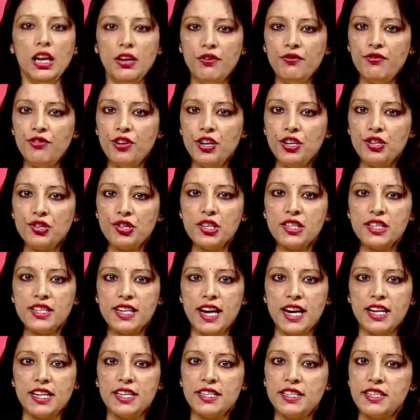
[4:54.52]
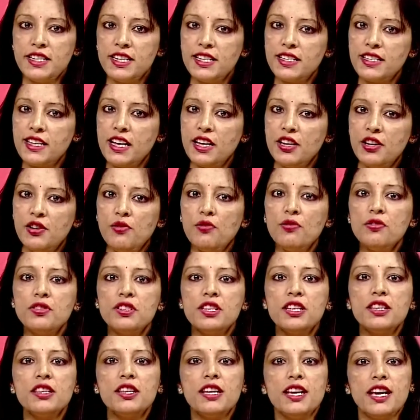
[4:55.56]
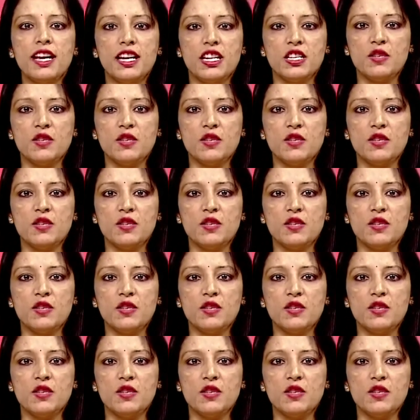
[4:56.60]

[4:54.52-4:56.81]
Inferential statistics are used in the